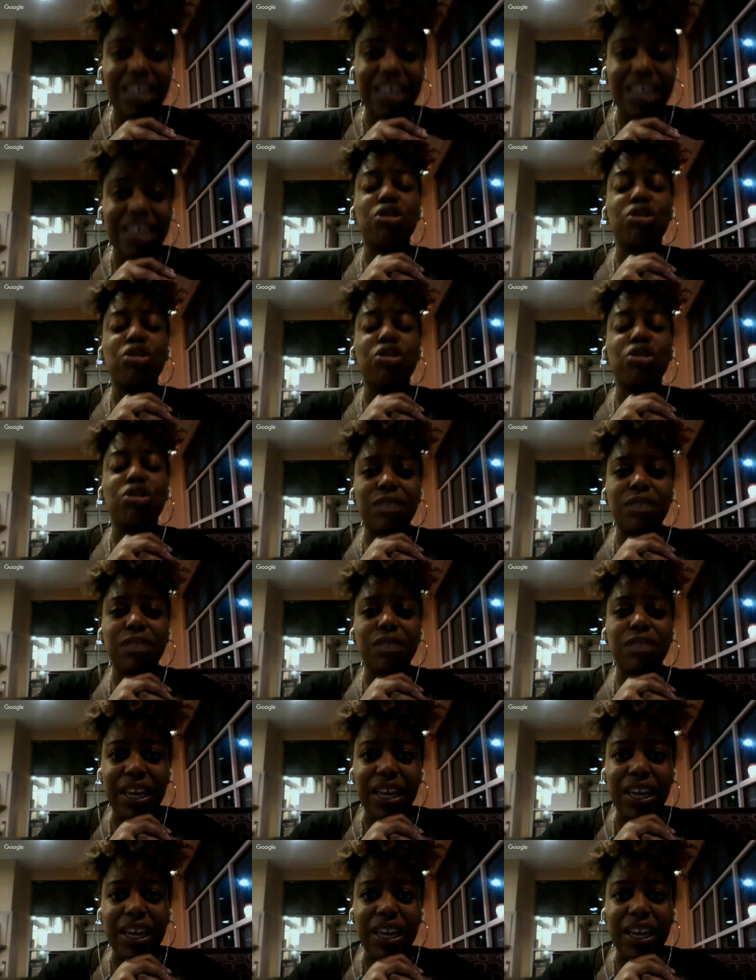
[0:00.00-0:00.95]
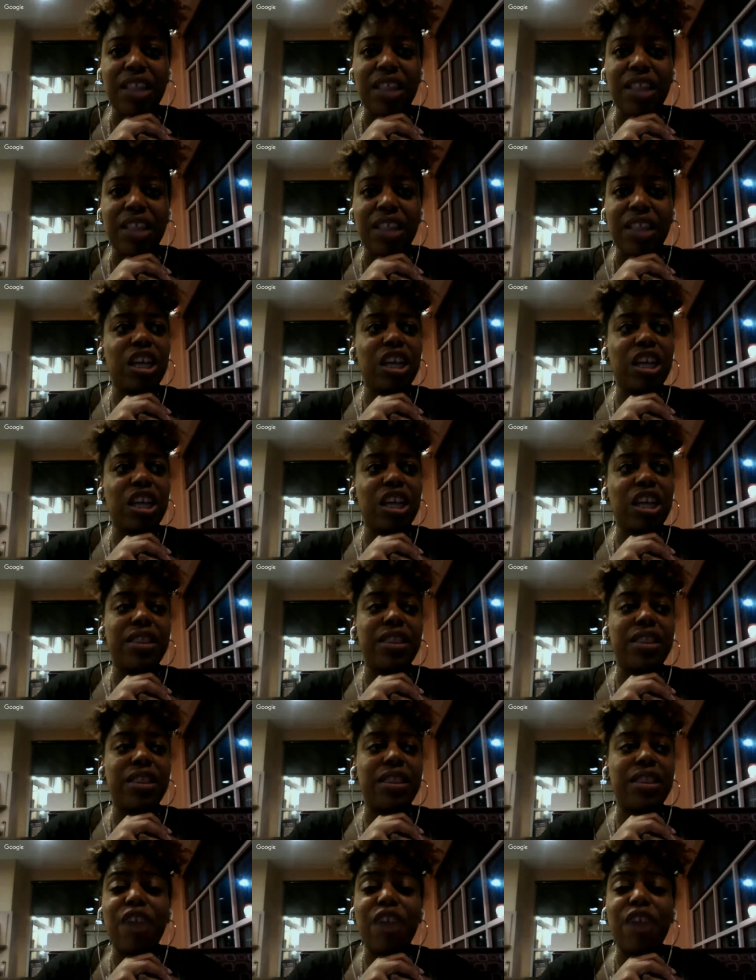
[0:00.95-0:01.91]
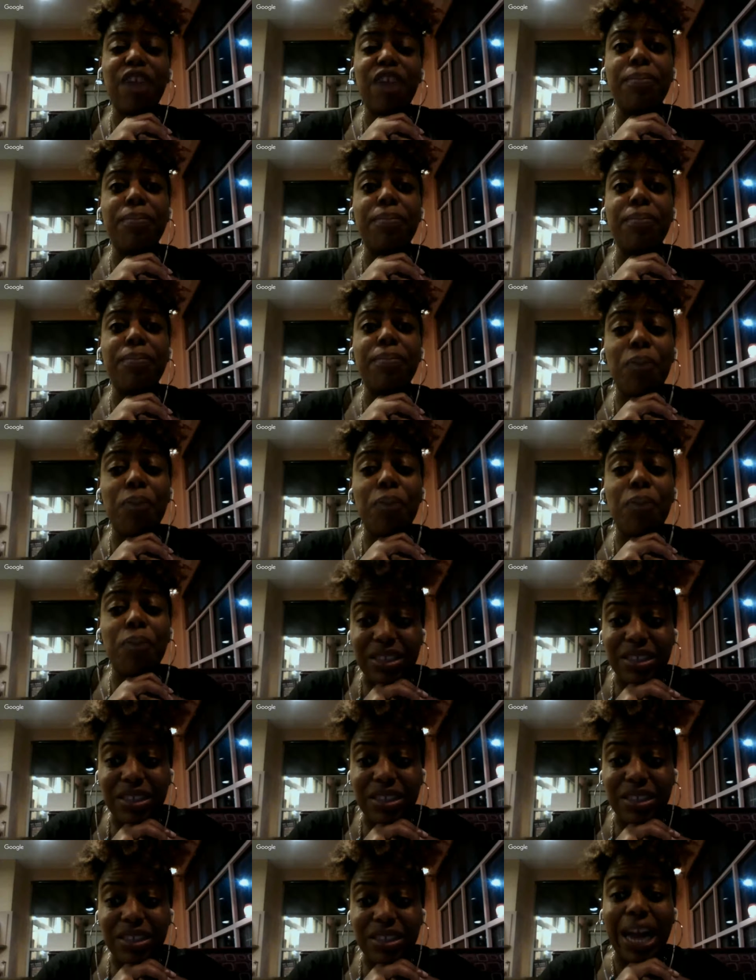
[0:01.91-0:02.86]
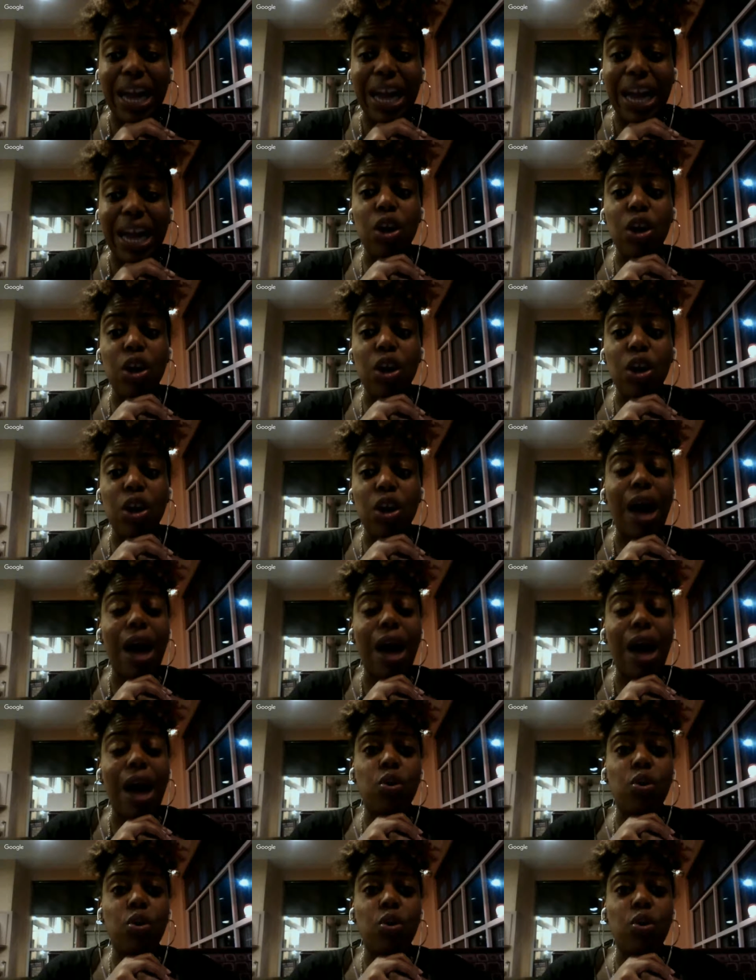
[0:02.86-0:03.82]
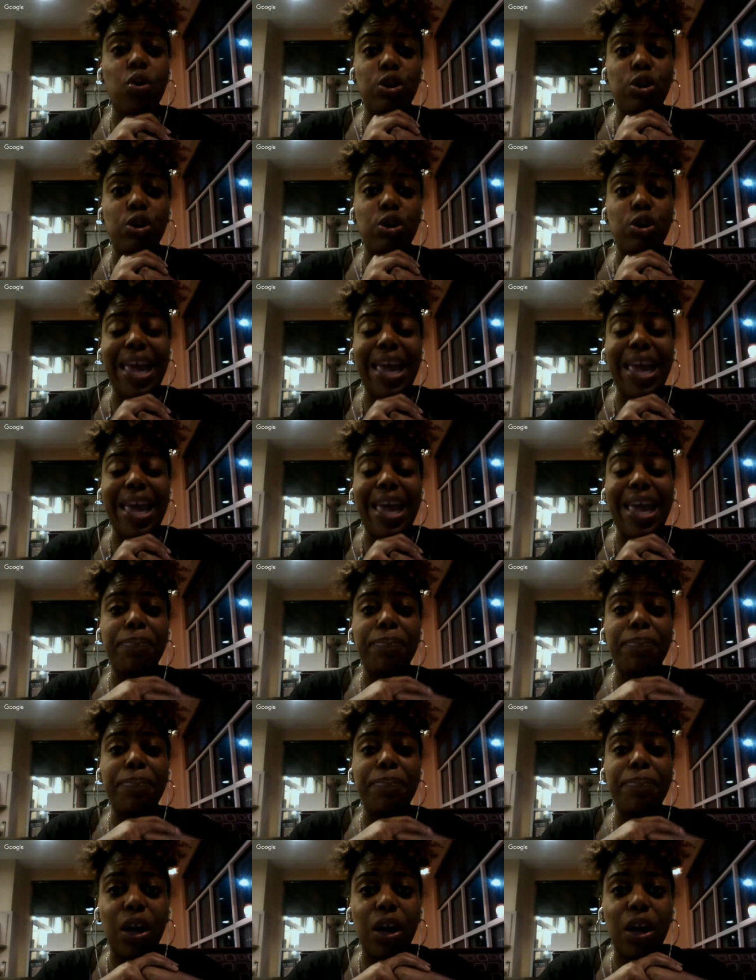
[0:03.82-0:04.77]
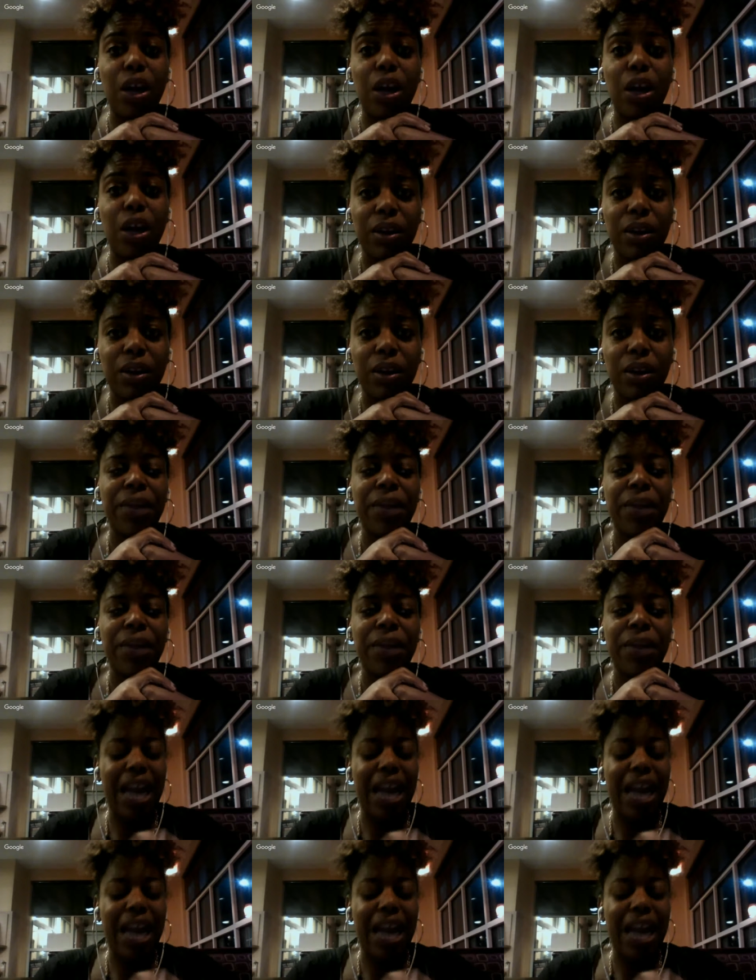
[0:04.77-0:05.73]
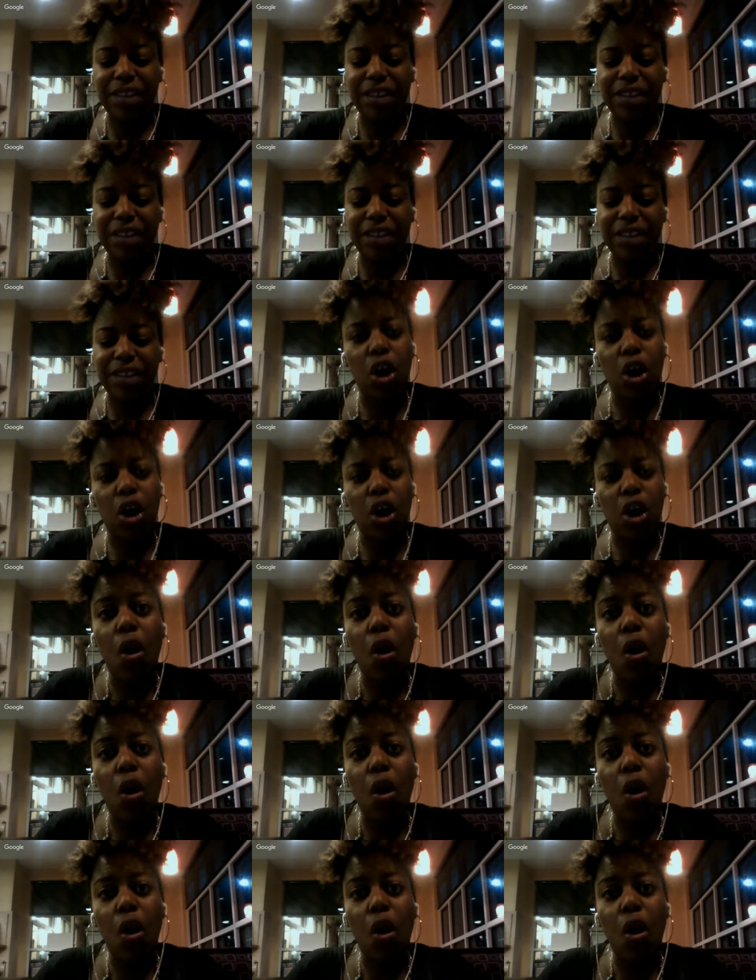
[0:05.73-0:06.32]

trust me, there have been moments when I didn't know how I was going to pay a bill, and I had to call.